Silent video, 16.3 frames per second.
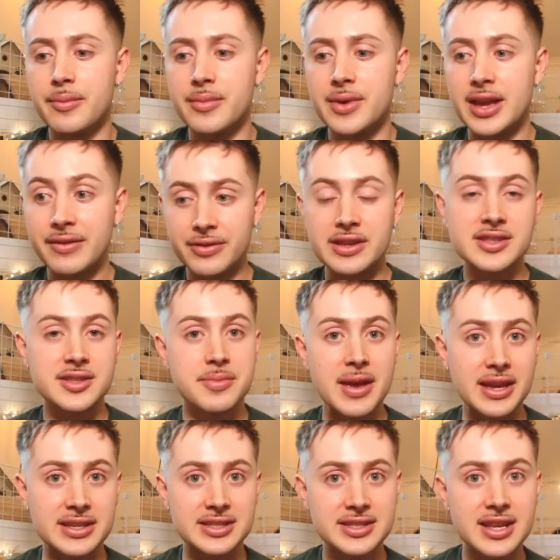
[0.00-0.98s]
if this
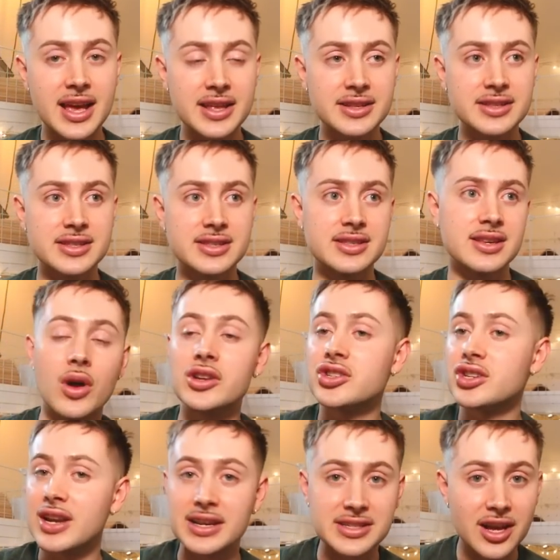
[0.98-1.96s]
makes sense, when
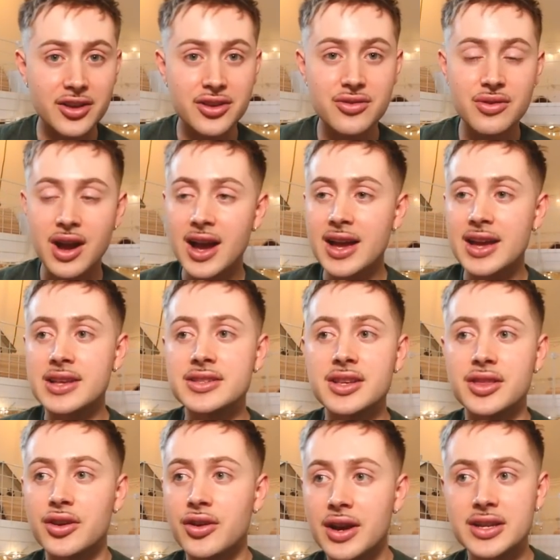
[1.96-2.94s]
should I tell you guys?
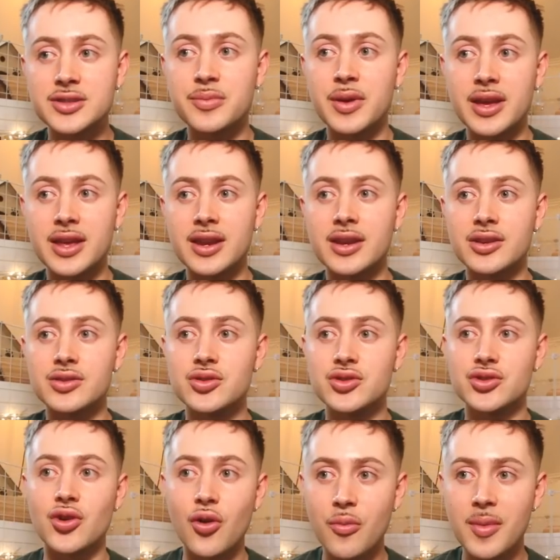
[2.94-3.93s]
There has been
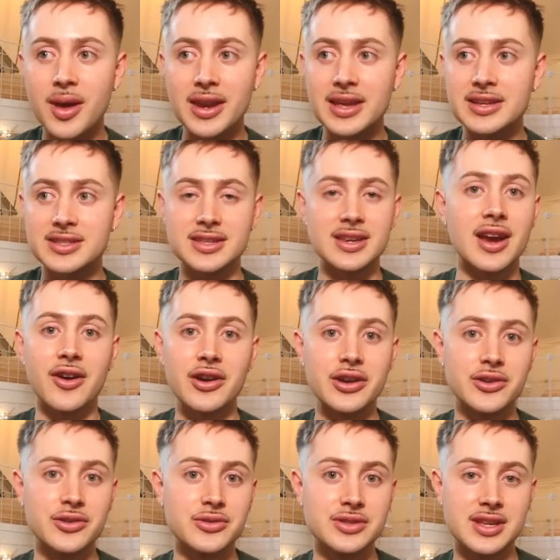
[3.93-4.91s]
so many
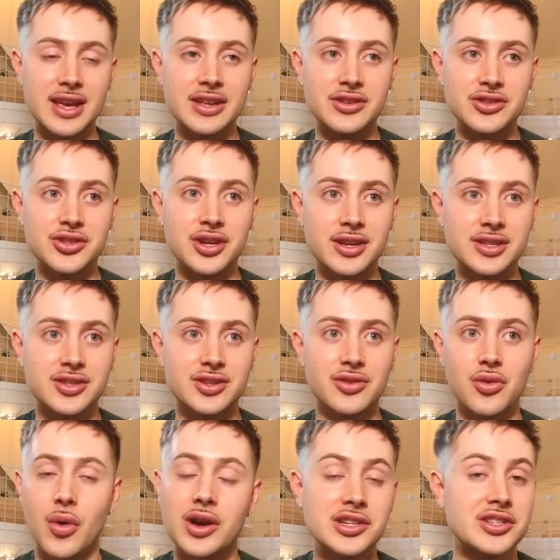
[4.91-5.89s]
scenarios and just
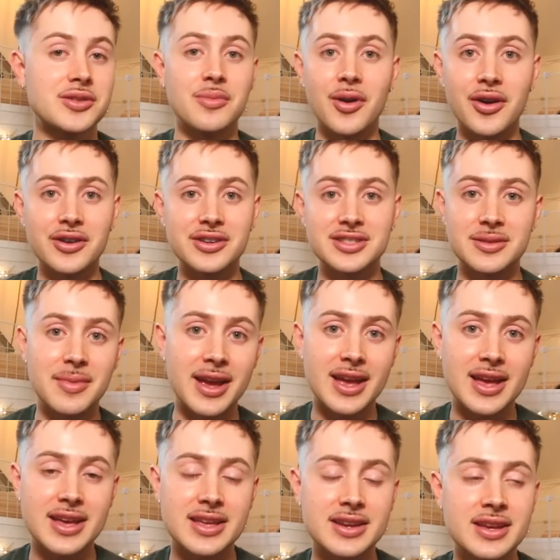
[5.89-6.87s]
question marks in my
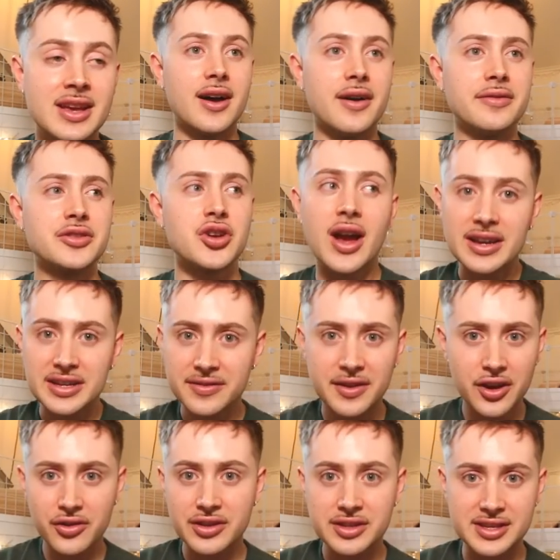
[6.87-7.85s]
head of trying to
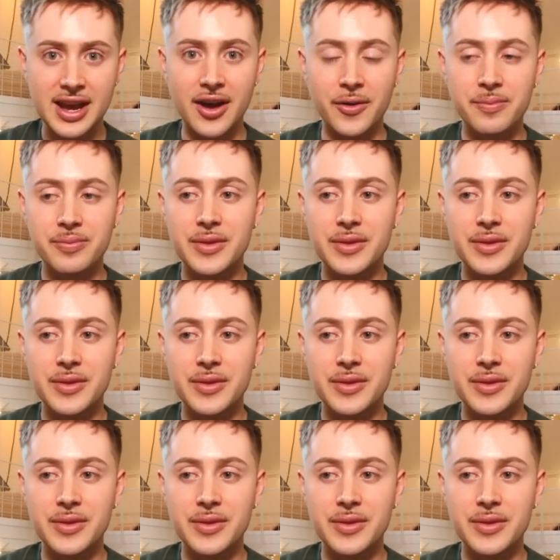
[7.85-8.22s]
figure this out.